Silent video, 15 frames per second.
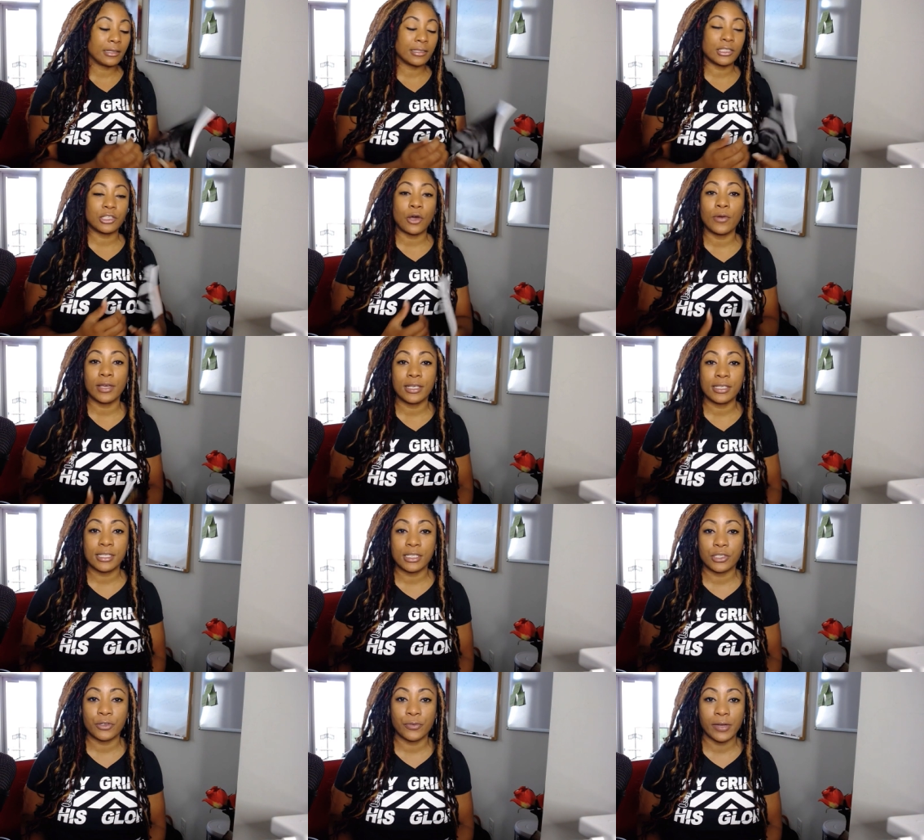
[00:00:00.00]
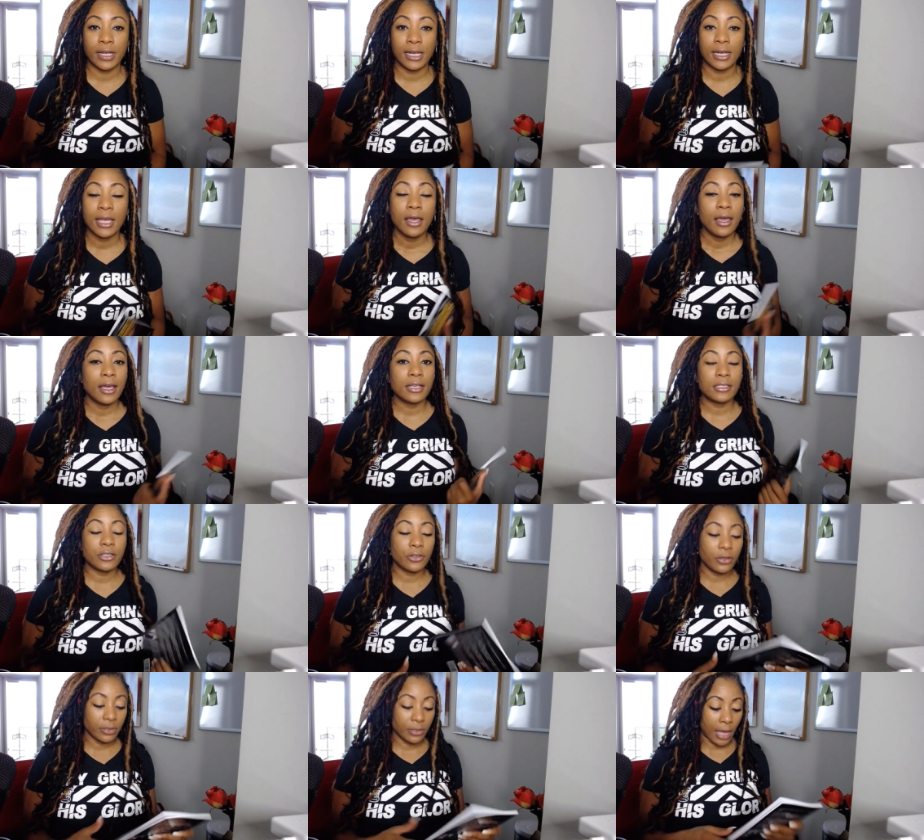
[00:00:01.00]
so easy to read. And so
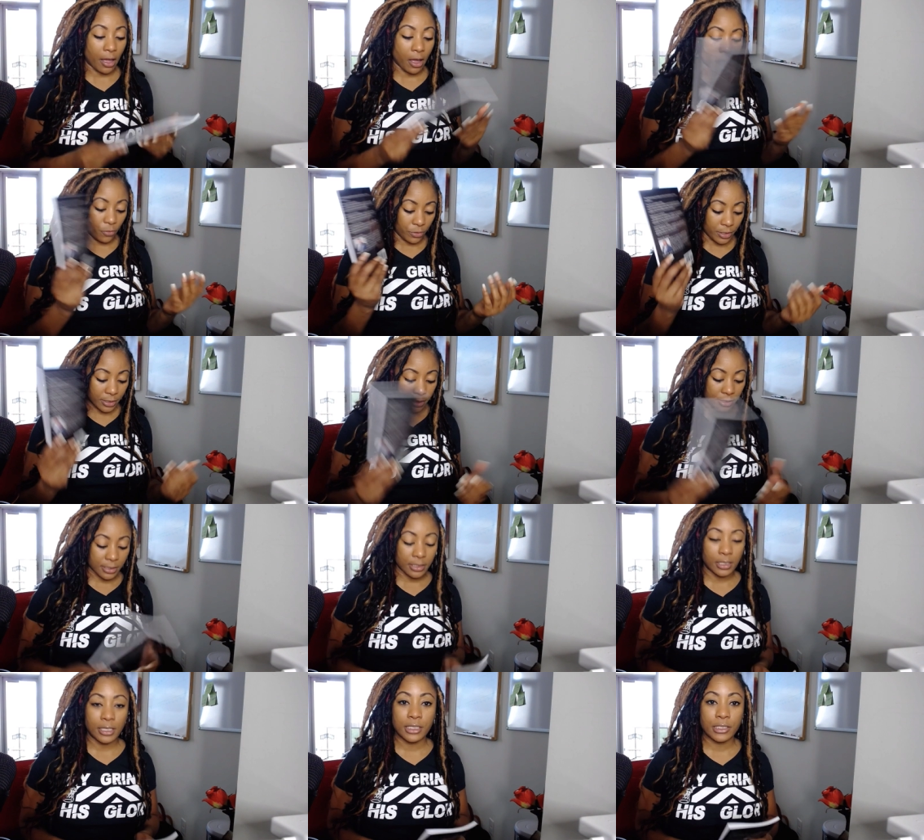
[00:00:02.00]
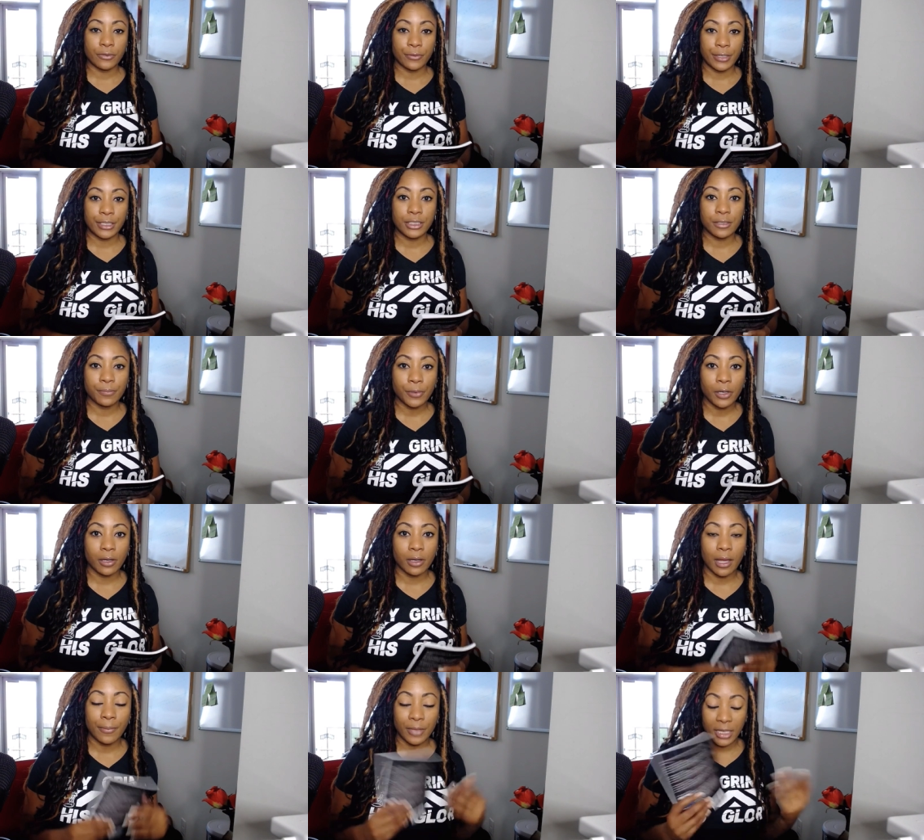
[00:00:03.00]
you're like, oh, this is an easy read to
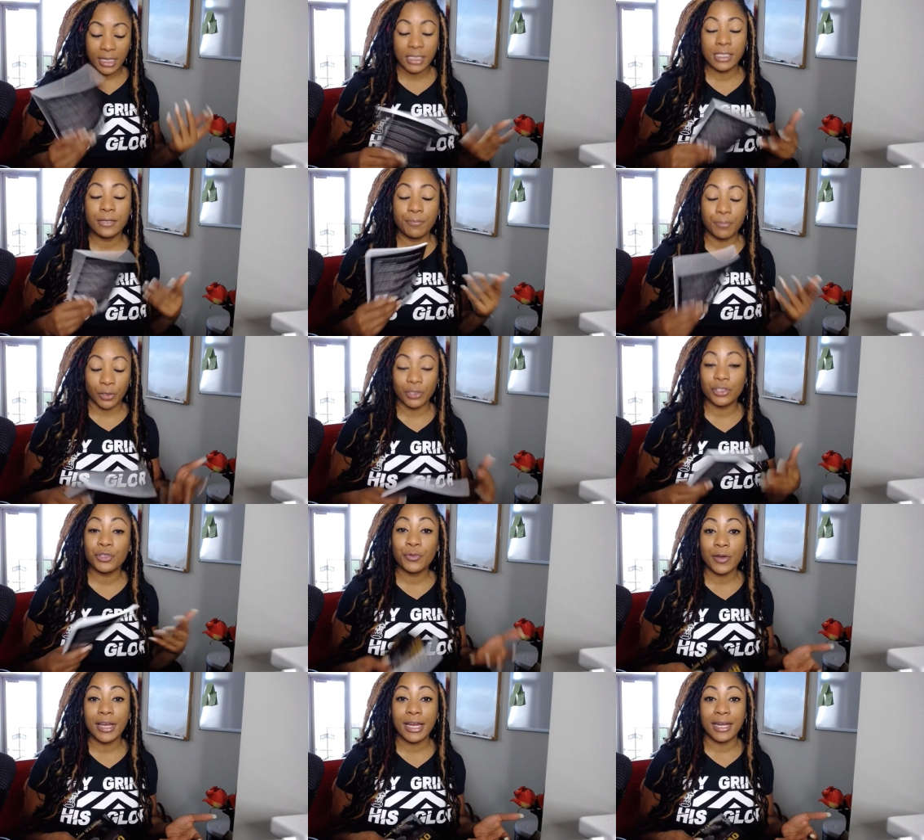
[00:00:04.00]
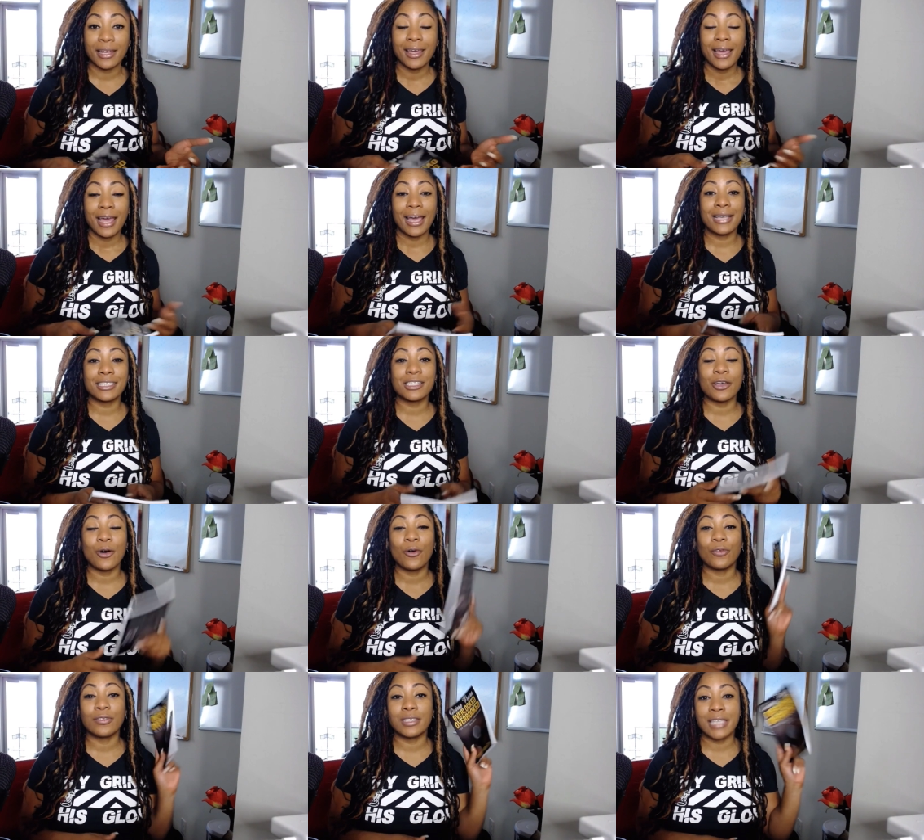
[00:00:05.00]
book. I mean, easy book to read. And
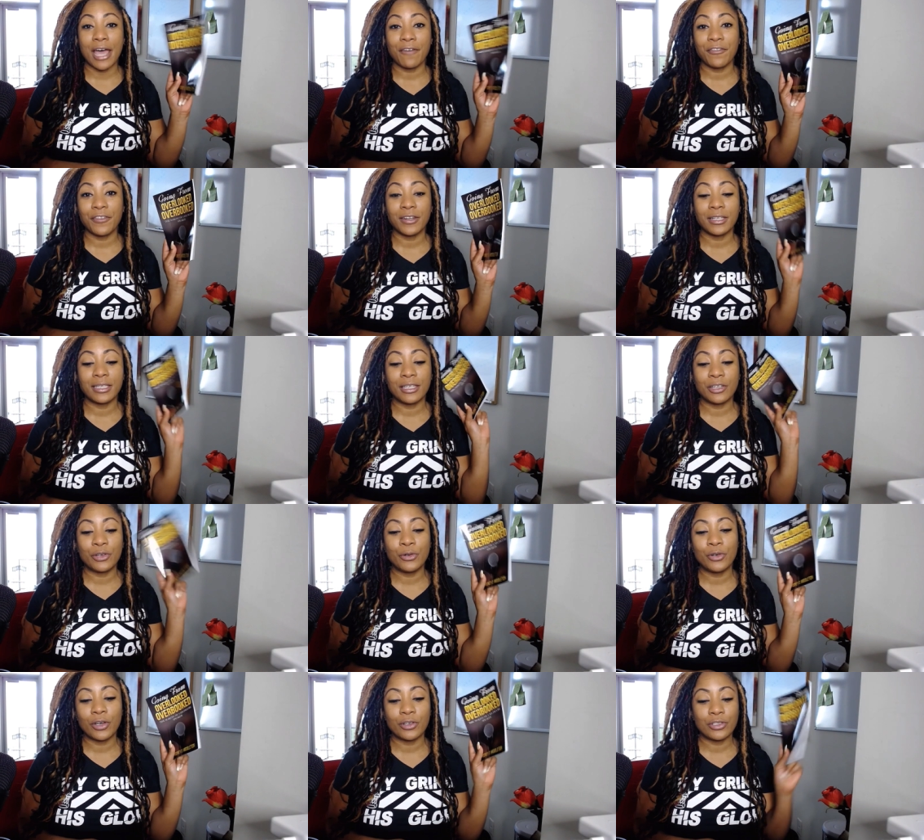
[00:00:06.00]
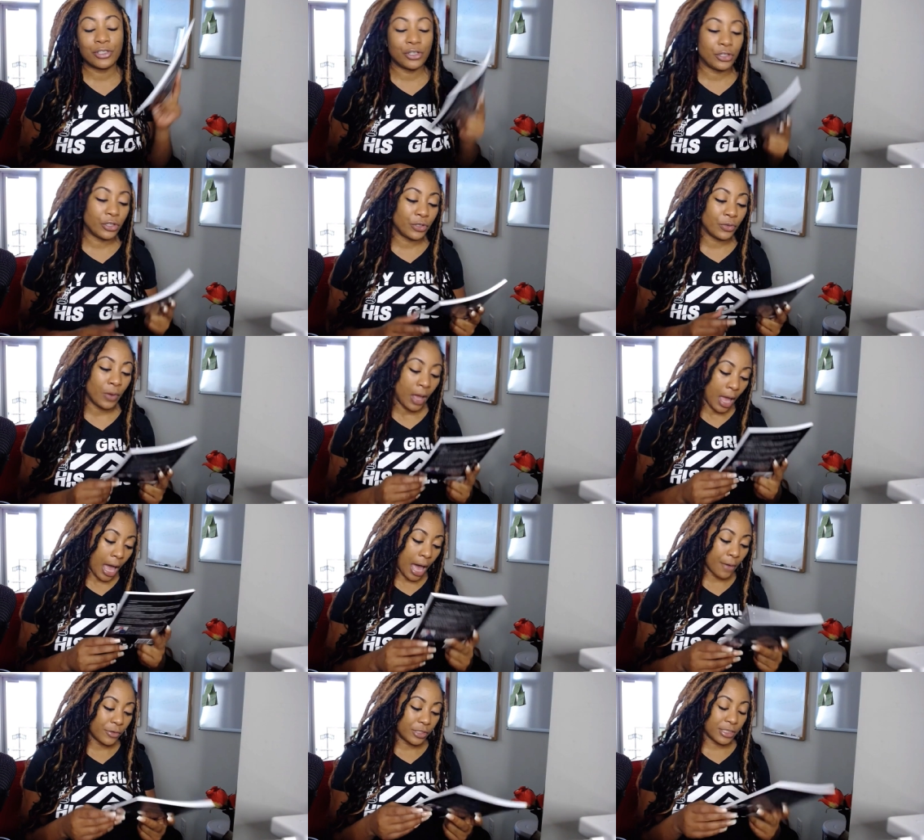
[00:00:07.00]
so definitely kudos to you.
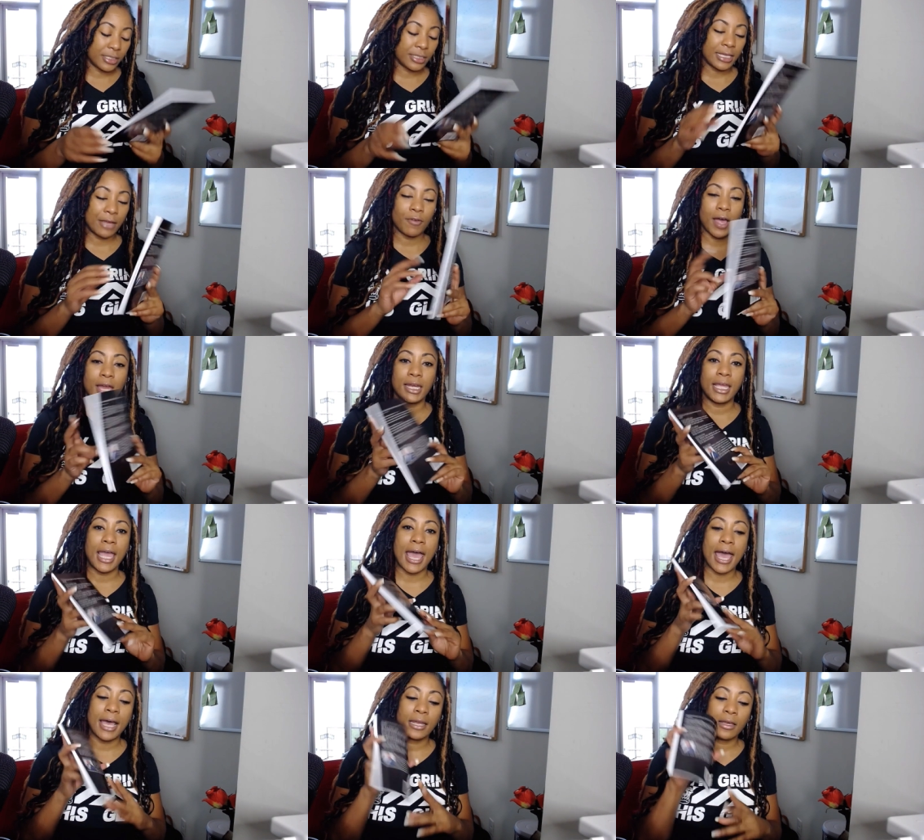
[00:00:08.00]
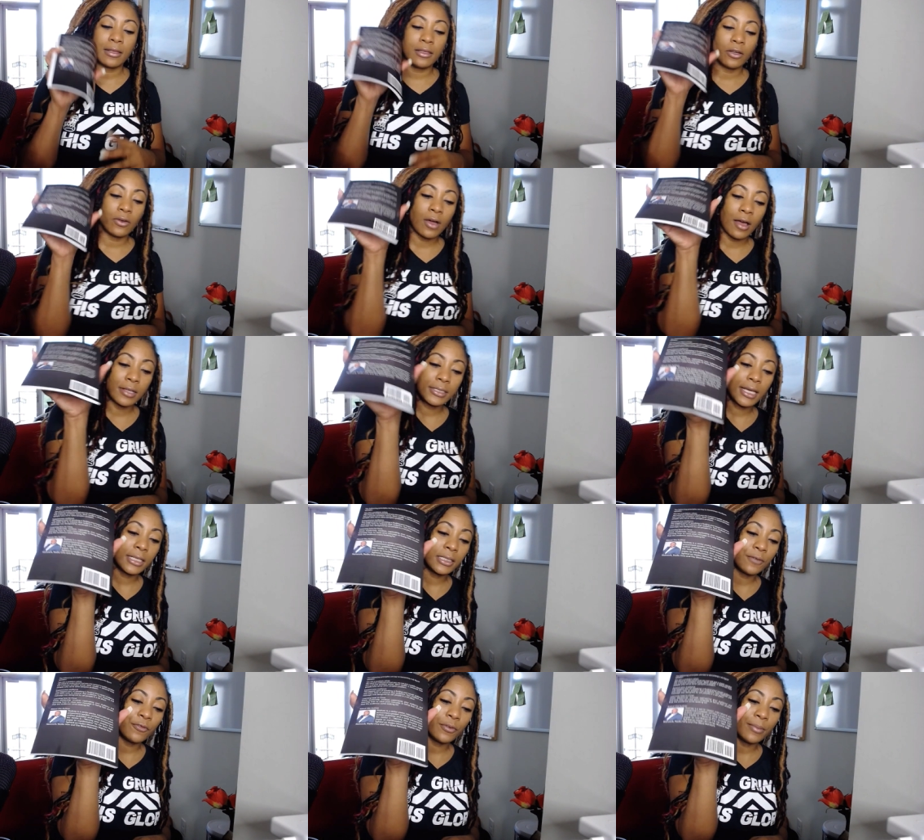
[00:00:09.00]
I would just say, Rodney, add a little contact
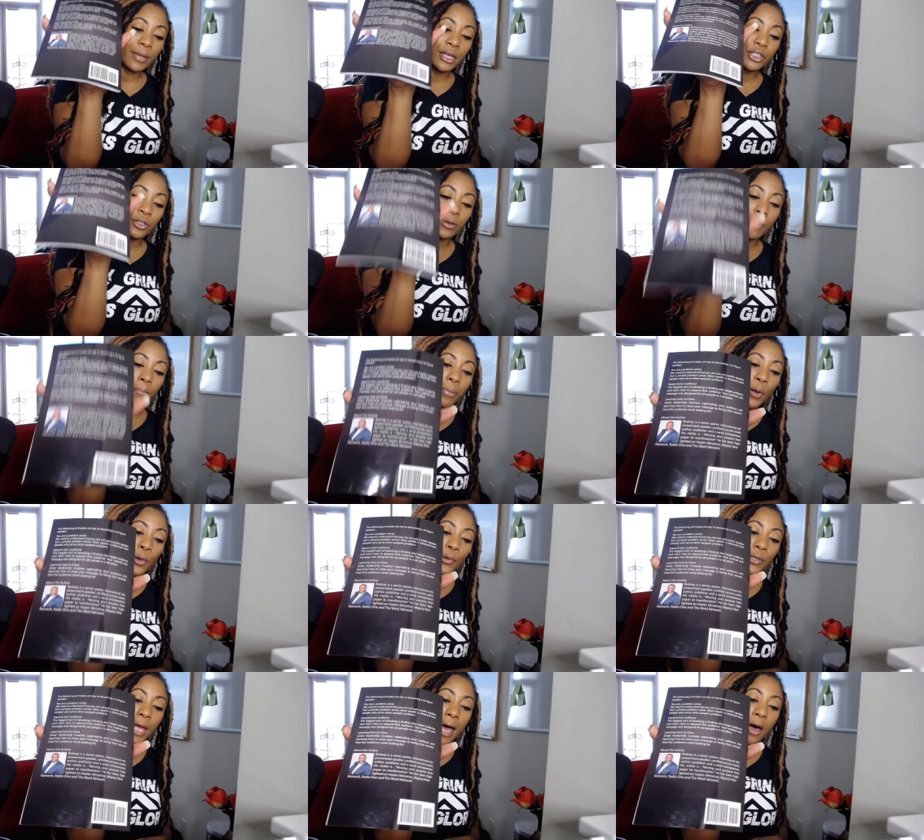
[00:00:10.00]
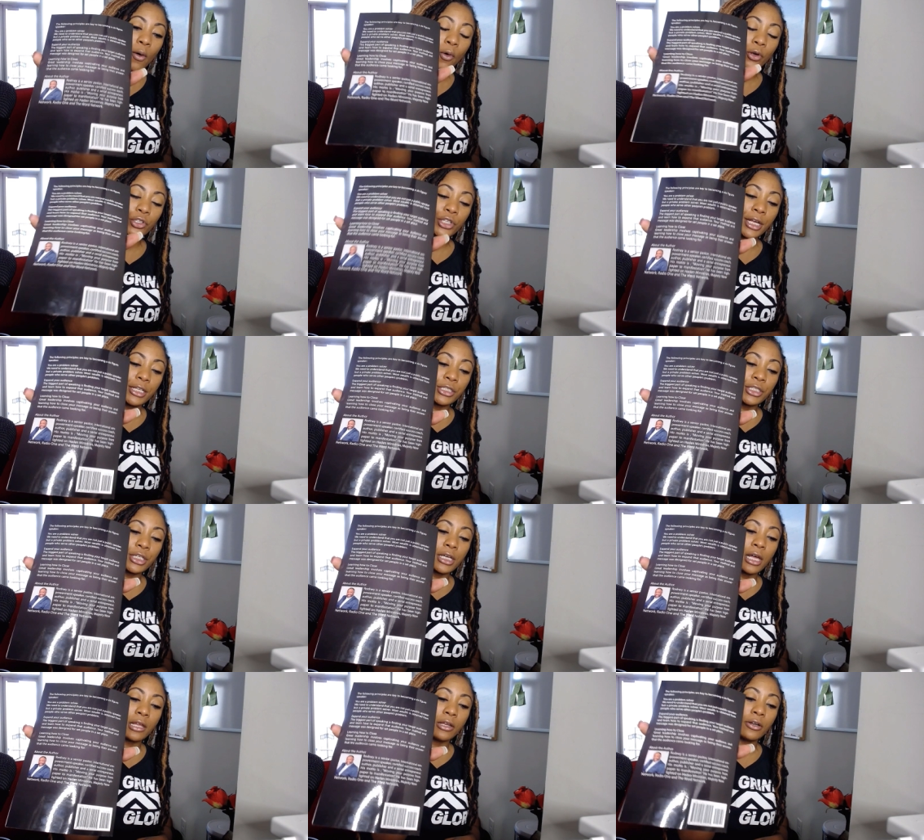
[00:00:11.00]
information, bold out or change the
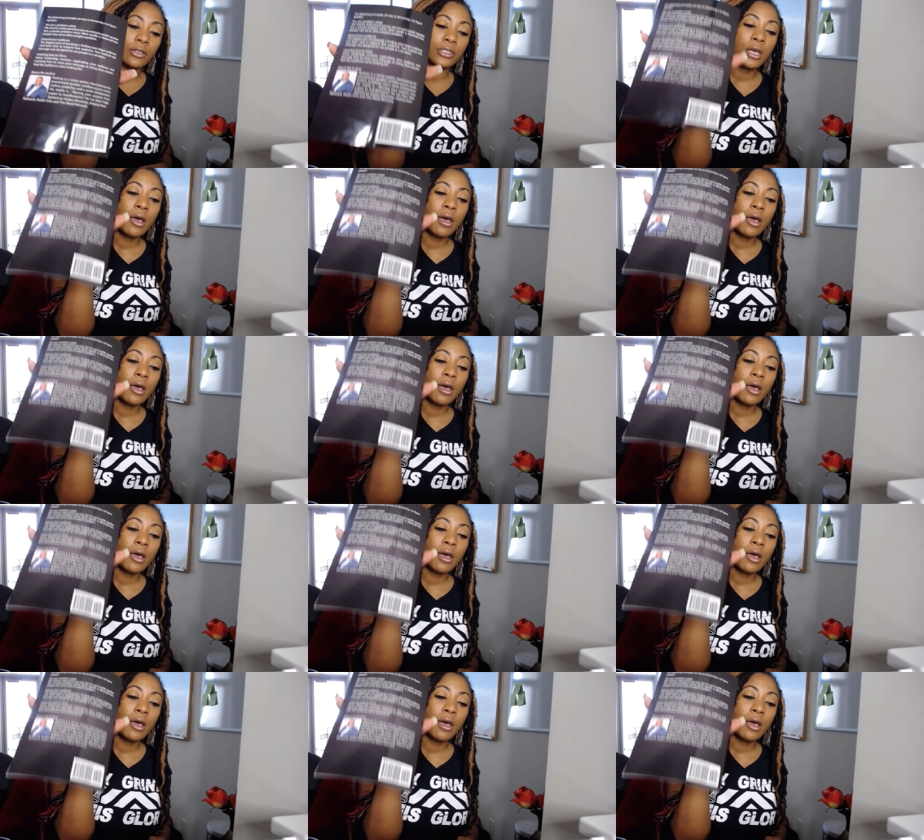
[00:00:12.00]
colors